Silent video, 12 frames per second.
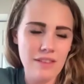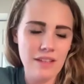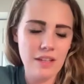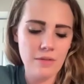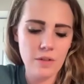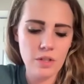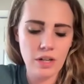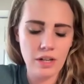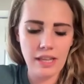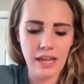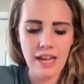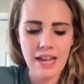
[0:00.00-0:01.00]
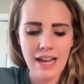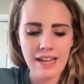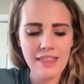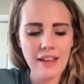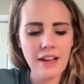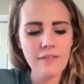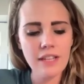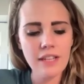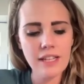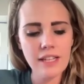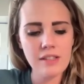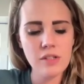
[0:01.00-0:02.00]
Thank you for sharing that. I th- I feel
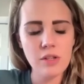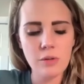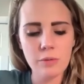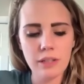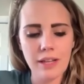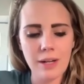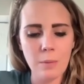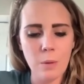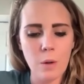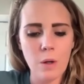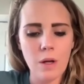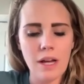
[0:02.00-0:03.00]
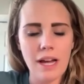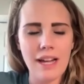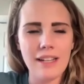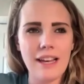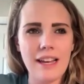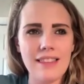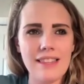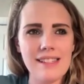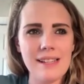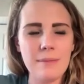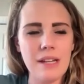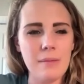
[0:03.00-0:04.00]
like it's so relatable and yet at the
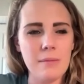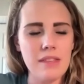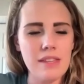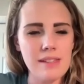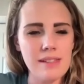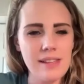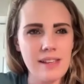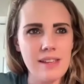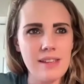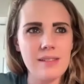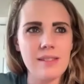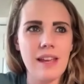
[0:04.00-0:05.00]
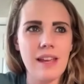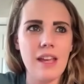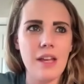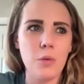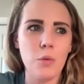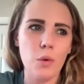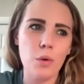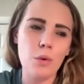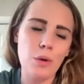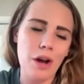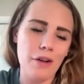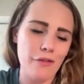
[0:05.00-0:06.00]
same time this is a
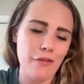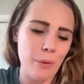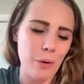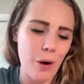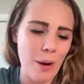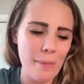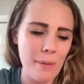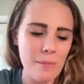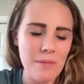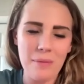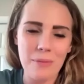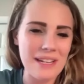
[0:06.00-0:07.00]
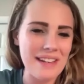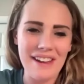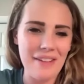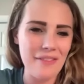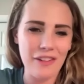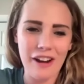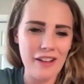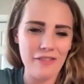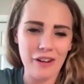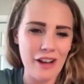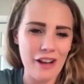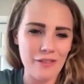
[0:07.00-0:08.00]
root of a problem that we never
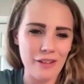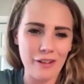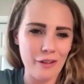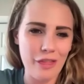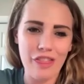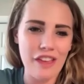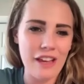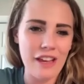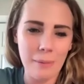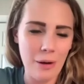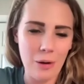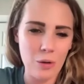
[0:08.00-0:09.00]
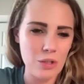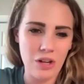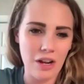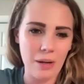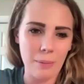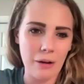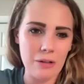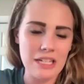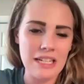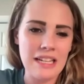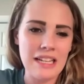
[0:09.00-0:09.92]
ever ever think about or talk about.